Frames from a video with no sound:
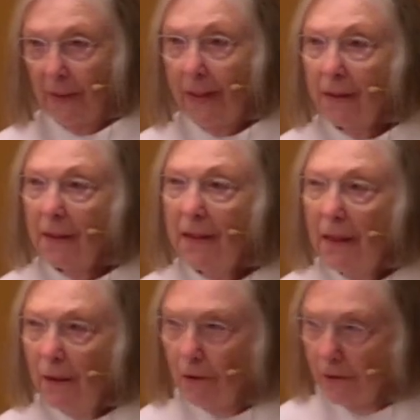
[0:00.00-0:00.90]
In
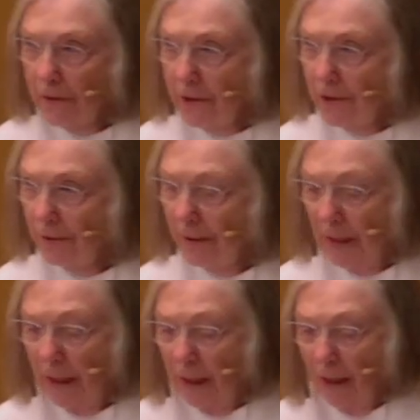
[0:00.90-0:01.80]
tears,
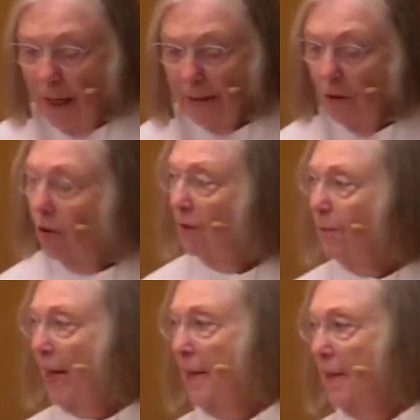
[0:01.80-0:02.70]
I called
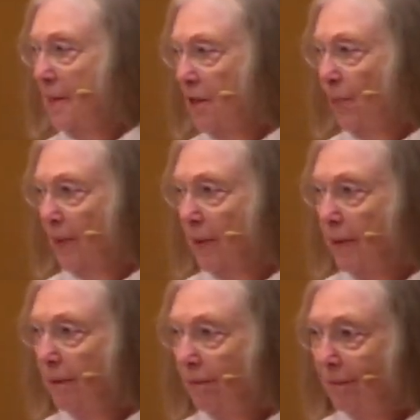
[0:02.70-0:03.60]
my husband.
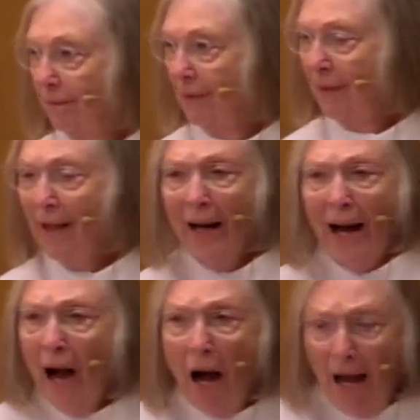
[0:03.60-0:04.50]

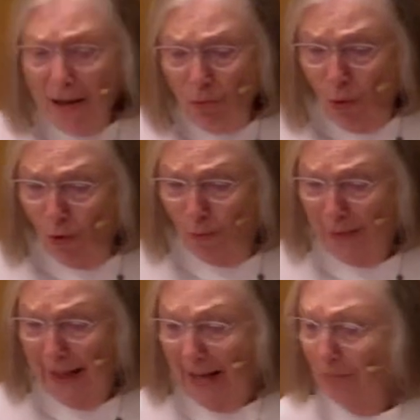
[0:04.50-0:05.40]
I won't
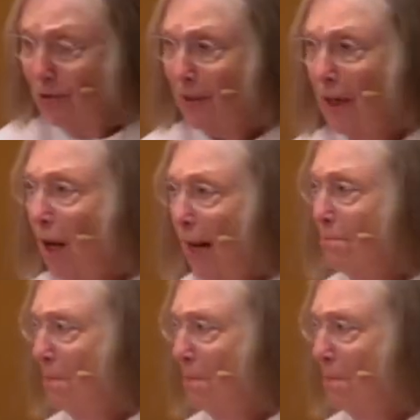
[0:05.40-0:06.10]
be able to climb